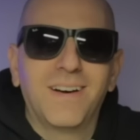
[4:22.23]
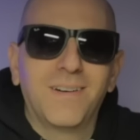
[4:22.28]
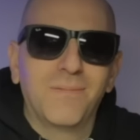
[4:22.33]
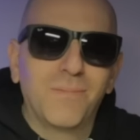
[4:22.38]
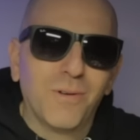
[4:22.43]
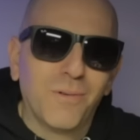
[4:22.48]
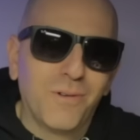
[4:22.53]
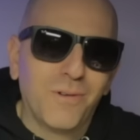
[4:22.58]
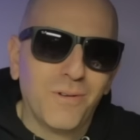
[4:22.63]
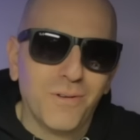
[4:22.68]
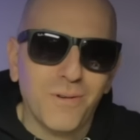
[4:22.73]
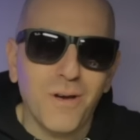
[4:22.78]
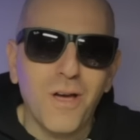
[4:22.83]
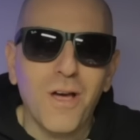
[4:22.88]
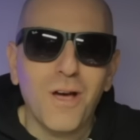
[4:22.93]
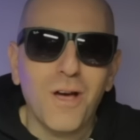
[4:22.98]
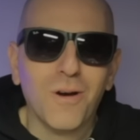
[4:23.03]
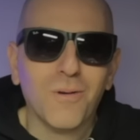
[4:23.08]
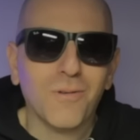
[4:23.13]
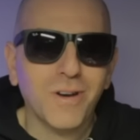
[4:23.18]
But
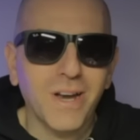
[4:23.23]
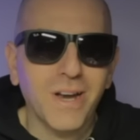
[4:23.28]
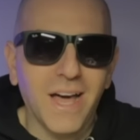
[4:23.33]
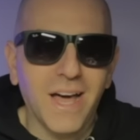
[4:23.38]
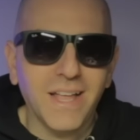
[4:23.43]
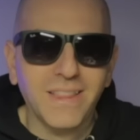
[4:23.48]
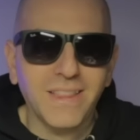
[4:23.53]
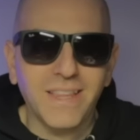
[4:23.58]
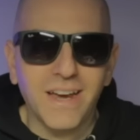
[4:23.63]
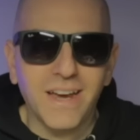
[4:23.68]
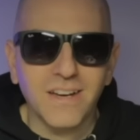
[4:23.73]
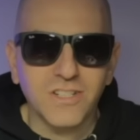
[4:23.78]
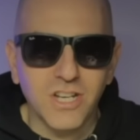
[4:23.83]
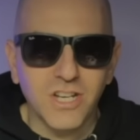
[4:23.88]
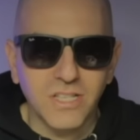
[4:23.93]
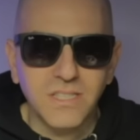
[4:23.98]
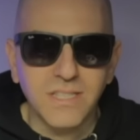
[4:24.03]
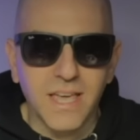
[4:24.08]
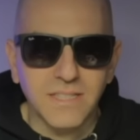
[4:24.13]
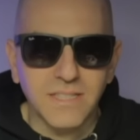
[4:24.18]
we're not there
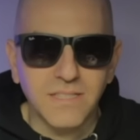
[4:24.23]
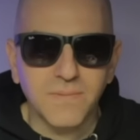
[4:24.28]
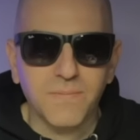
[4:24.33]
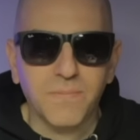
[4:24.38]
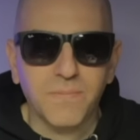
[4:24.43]
just yet.